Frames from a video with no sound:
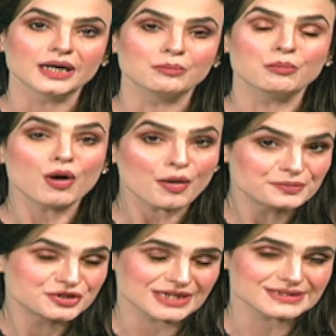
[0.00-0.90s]

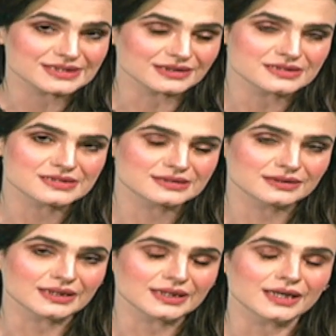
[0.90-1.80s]
mob justice.
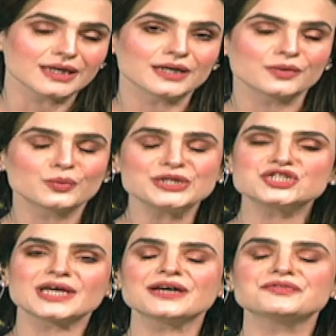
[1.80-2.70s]

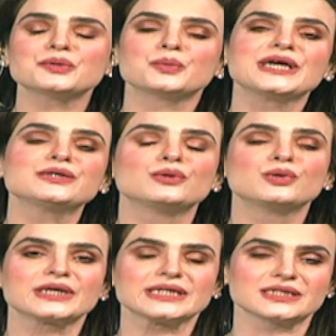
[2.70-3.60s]
Whichever way you
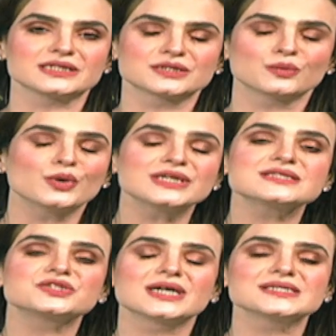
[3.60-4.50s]
look at it, what
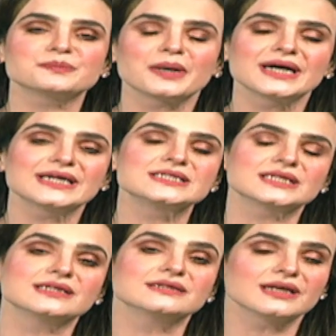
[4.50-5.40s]
has transpired
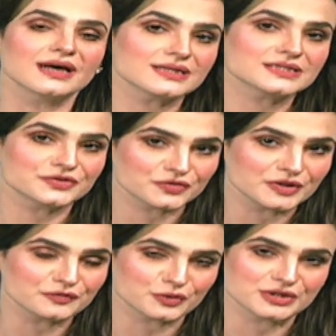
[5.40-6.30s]
in the last
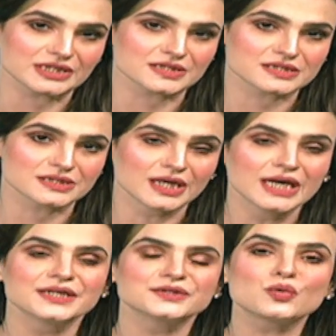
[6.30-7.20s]
3-4 days?
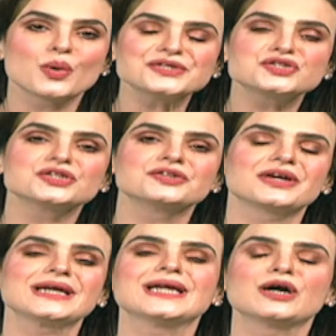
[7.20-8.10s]
The question
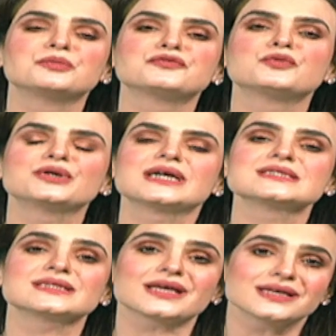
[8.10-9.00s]
right now before
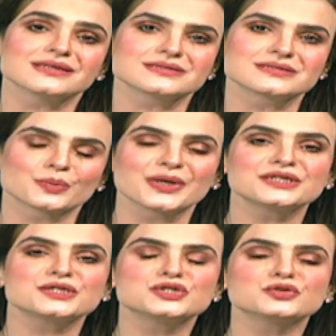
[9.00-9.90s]
us is
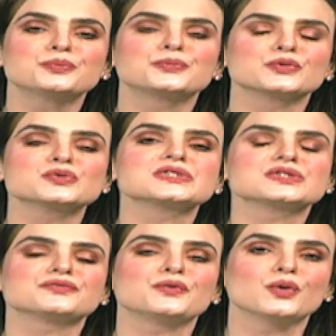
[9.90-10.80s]
whether due process
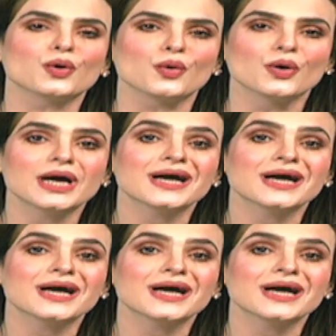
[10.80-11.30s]
of law